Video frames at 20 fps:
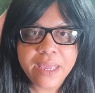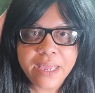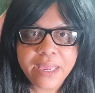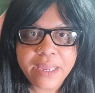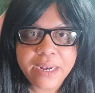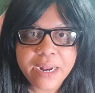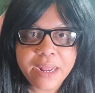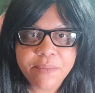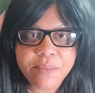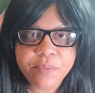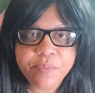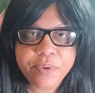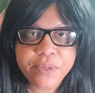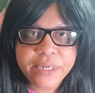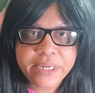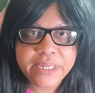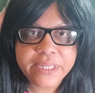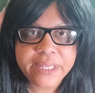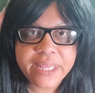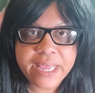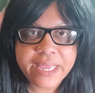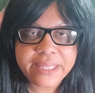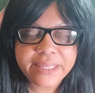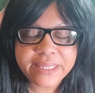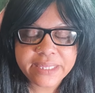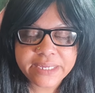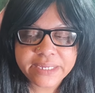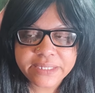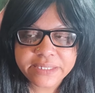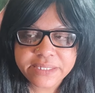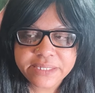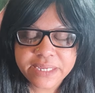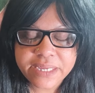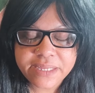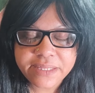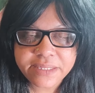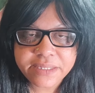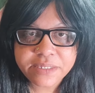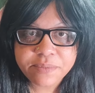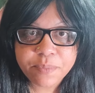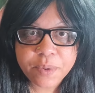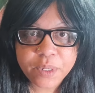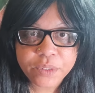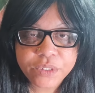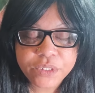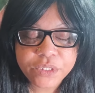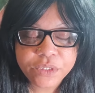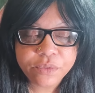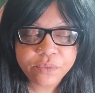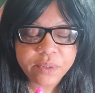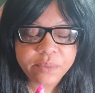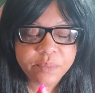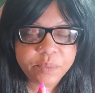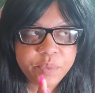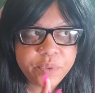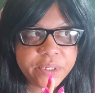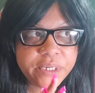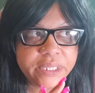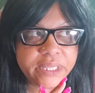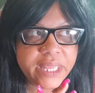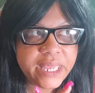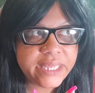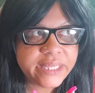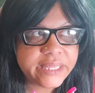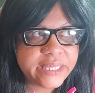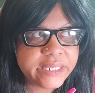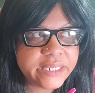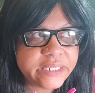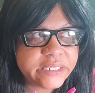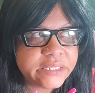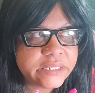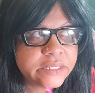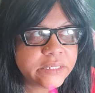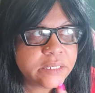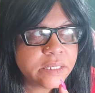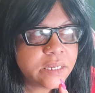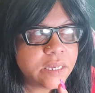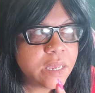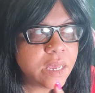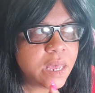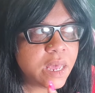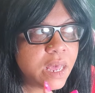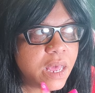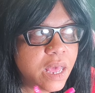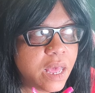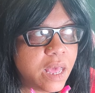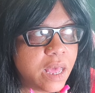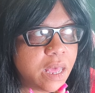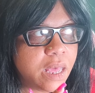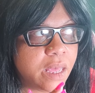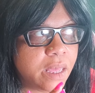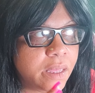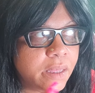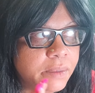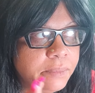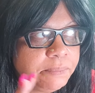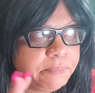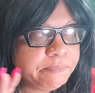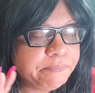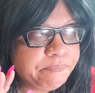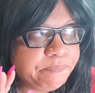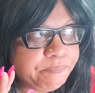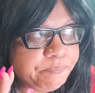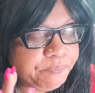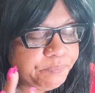and I'm going to put it like this. Uh, this part two. I'm going to put it like this. Um,